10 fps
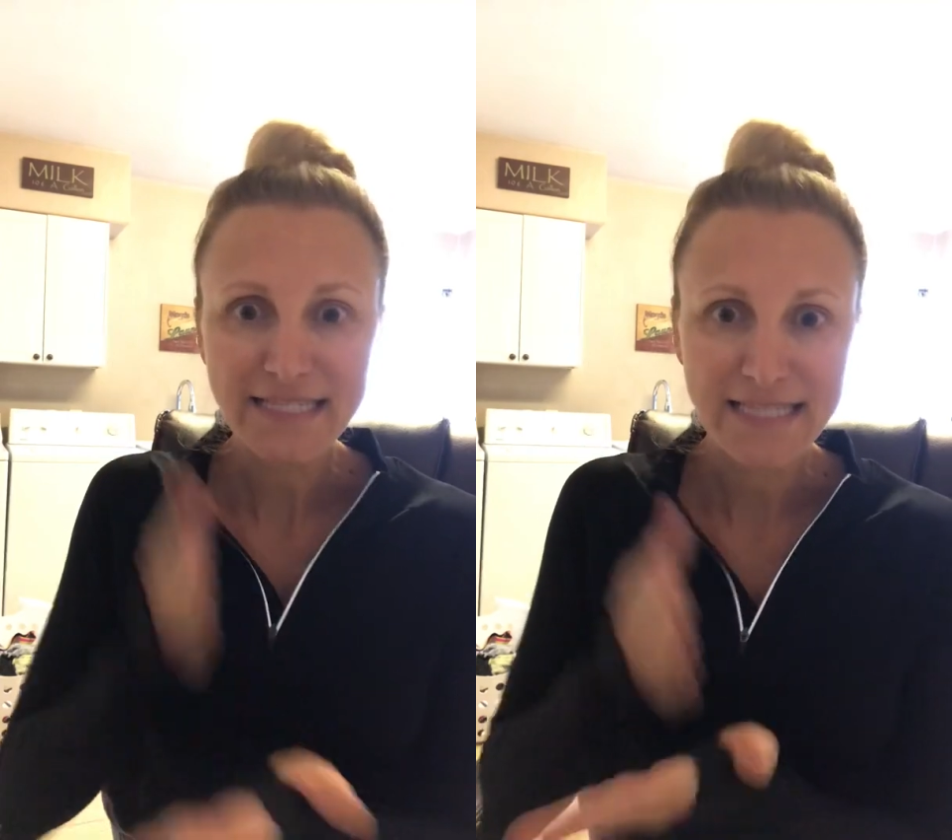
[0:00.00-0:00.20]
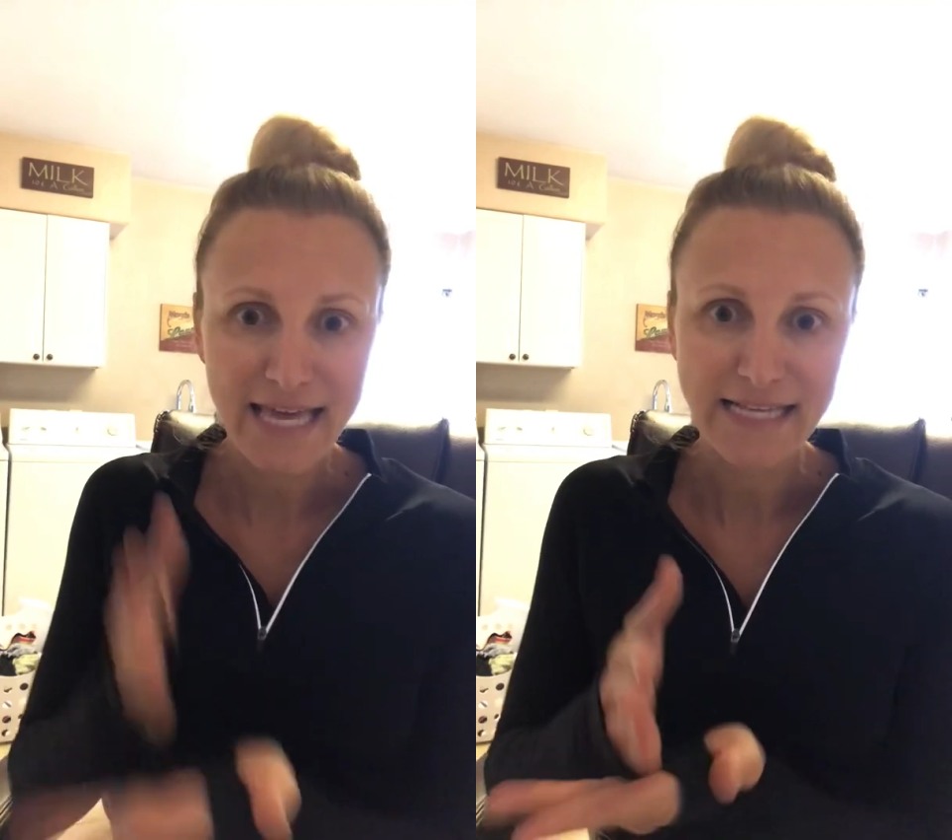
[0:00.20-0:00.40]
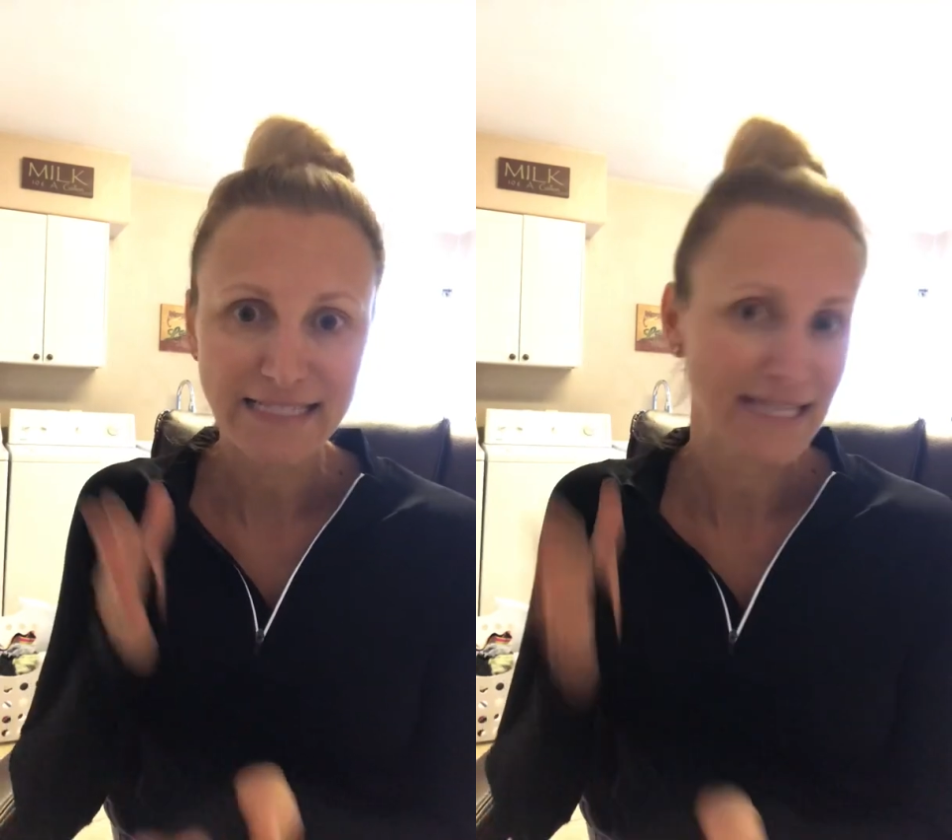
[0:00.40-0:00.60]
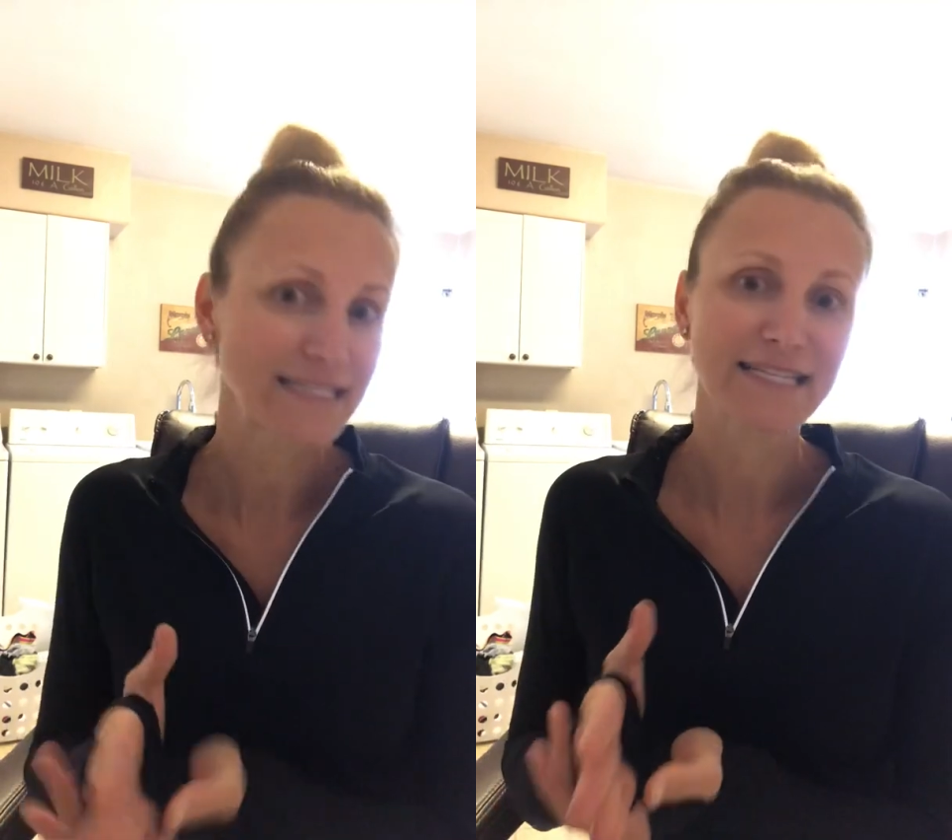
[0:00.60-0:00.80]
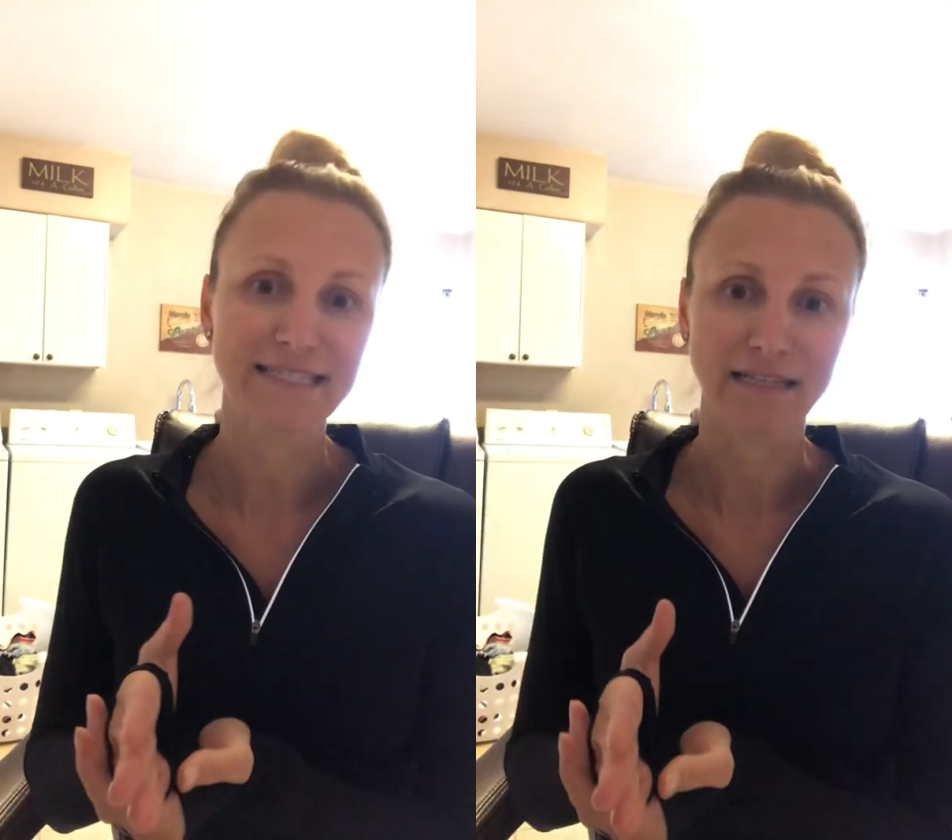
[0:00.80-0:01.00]
things
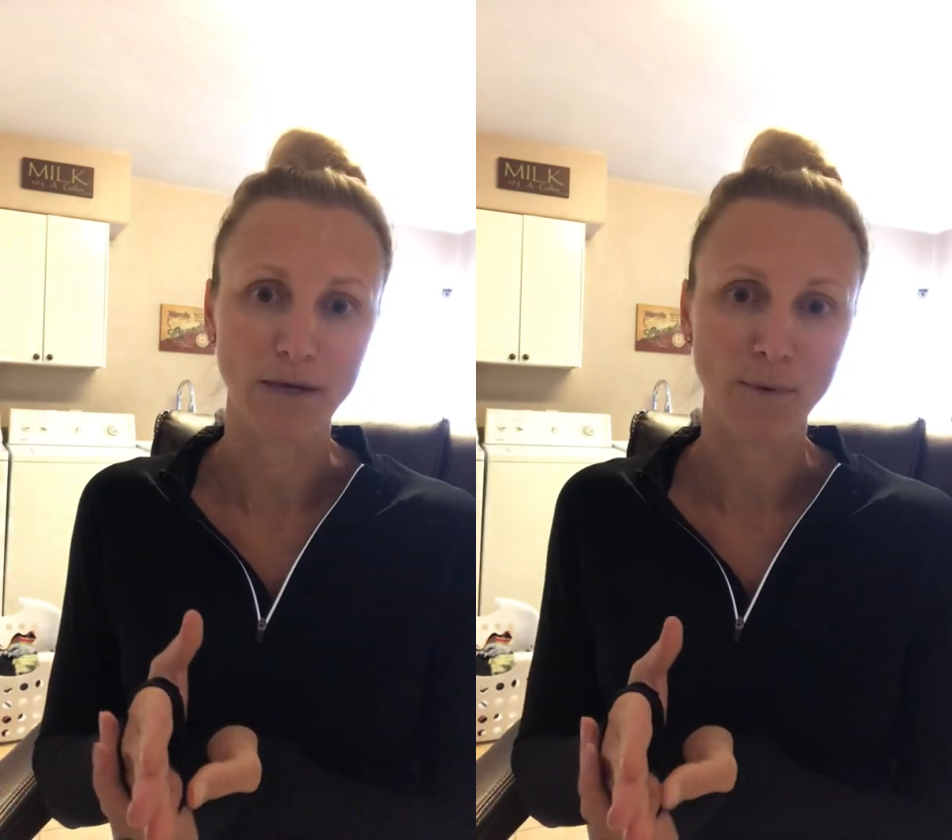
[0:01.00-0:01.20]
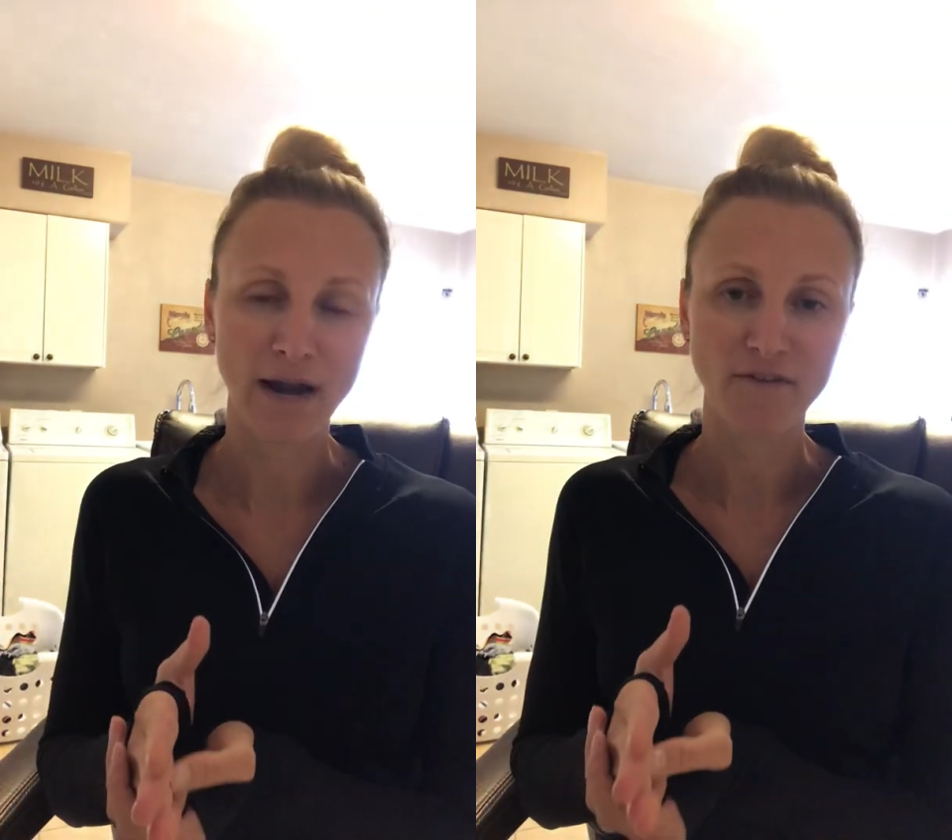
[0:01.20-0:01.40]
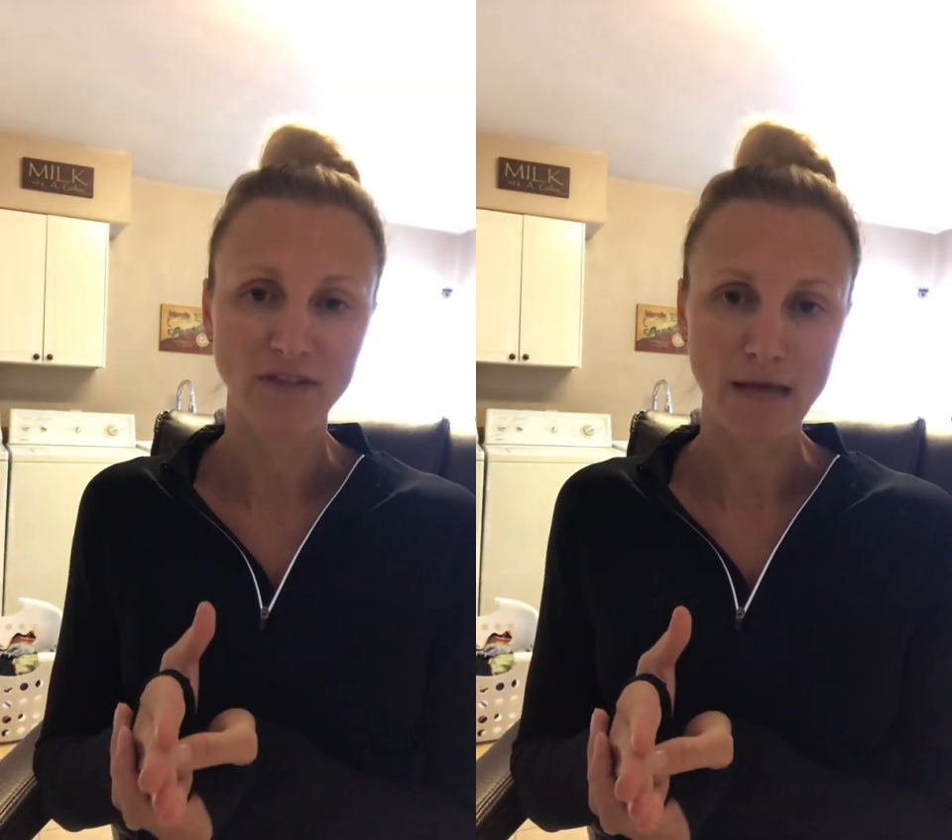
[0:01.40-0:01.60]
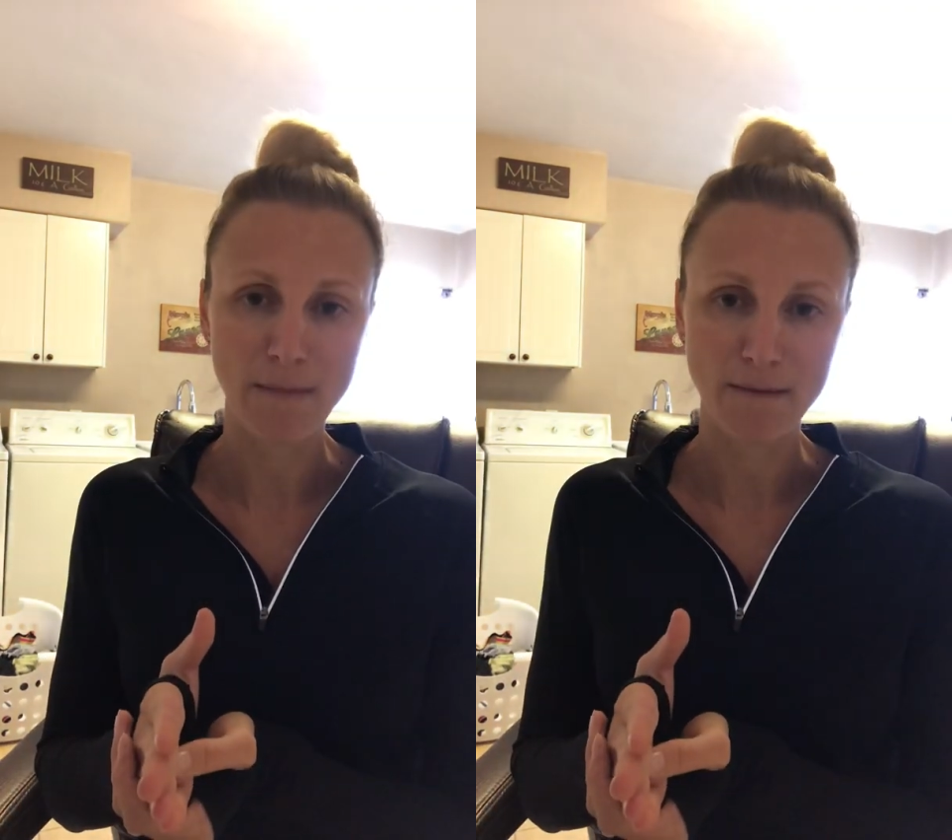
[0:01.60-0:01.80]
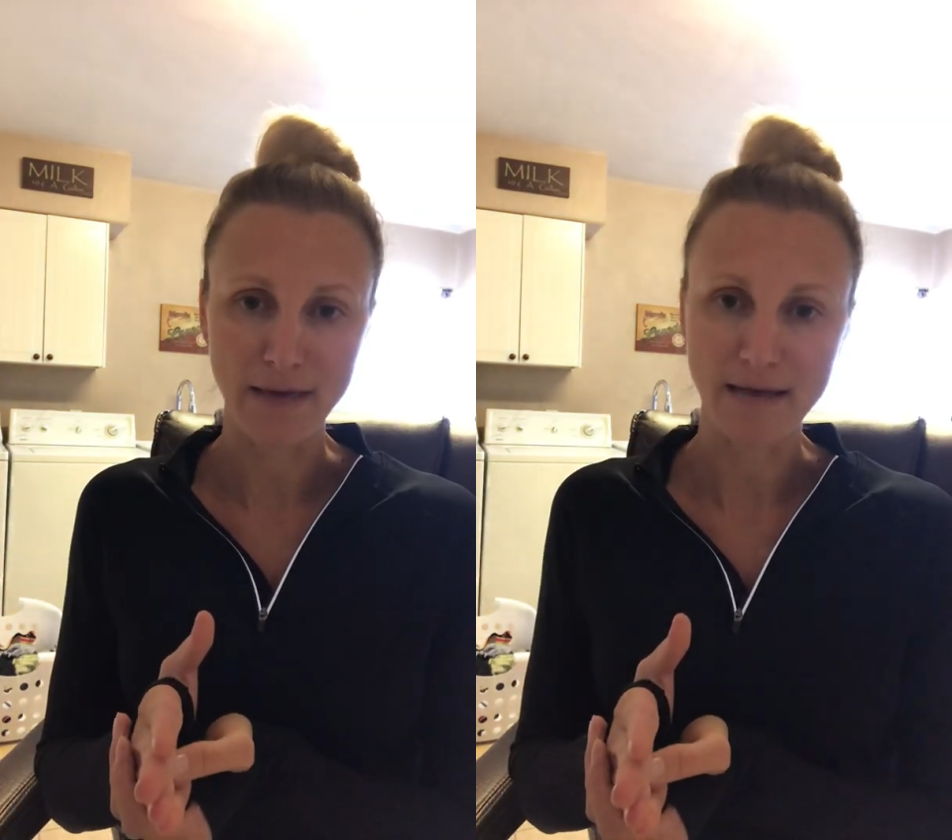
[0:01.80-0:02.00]
consistently, whatever they
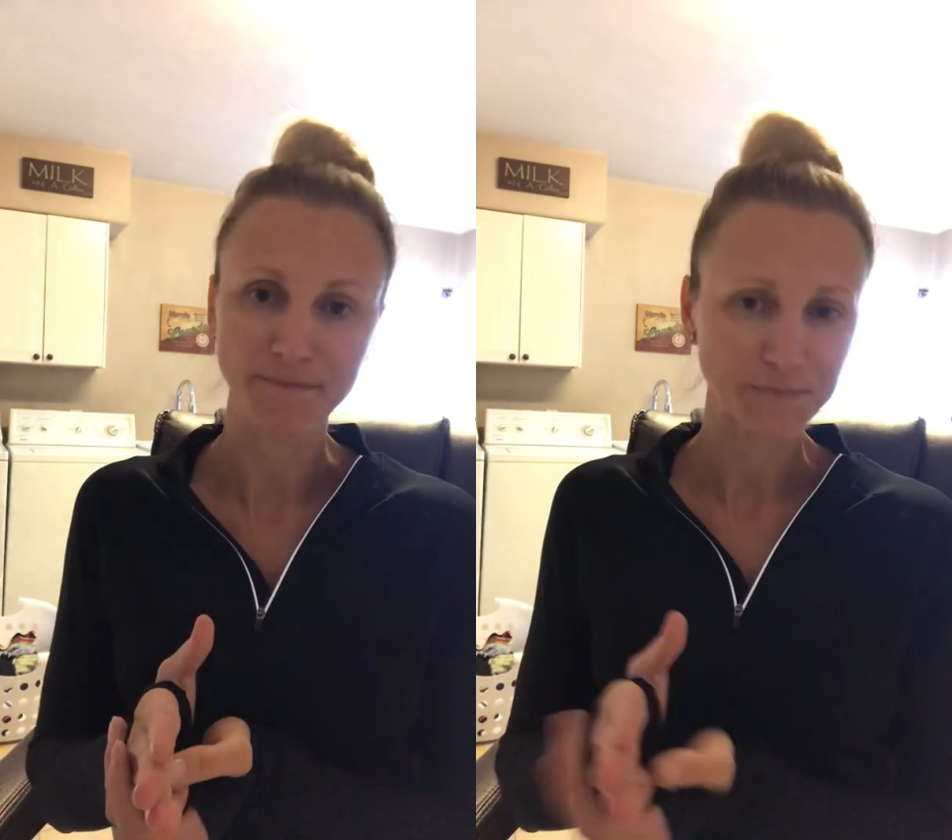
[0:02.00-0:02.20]
may be.